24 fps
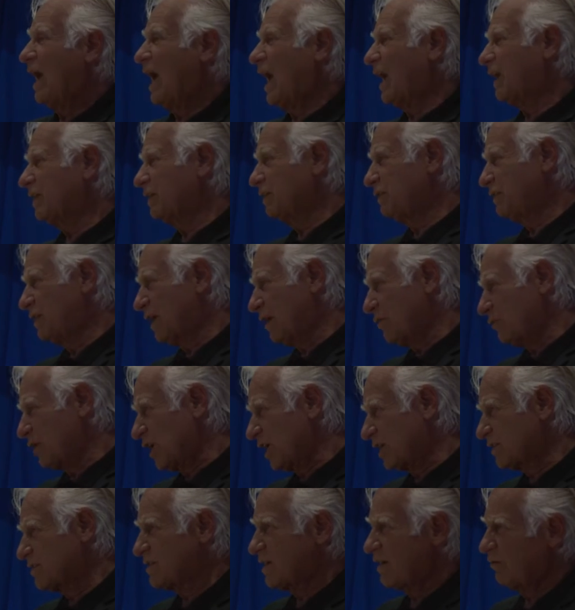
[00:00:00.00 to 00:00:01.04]

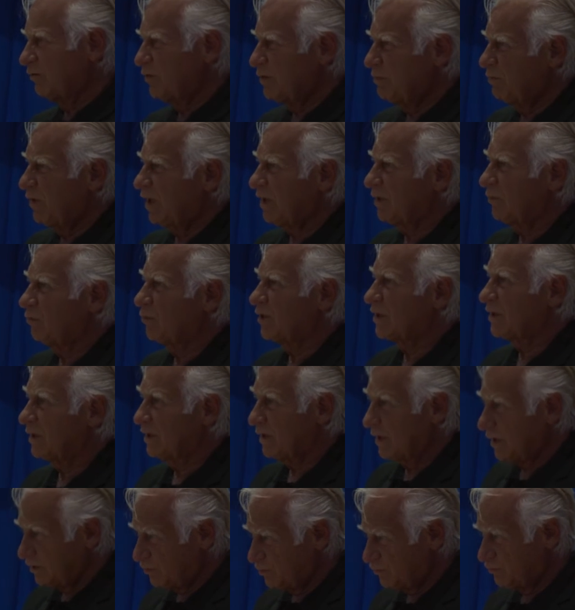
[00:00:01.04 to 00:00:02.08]
academics, everybody with
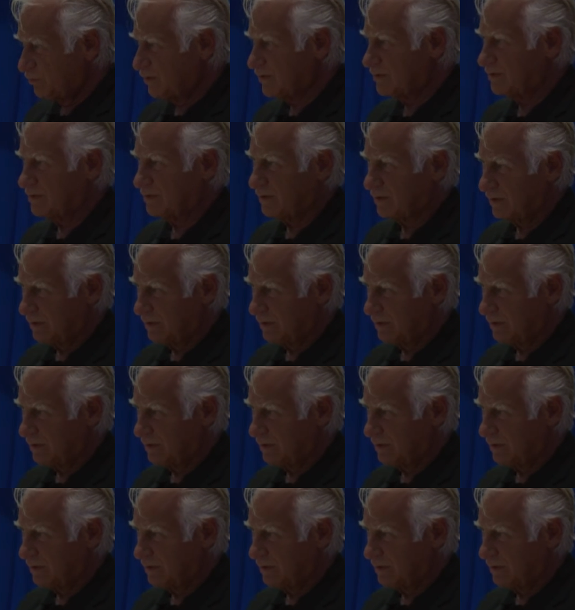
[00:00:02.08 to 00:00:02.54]
an interest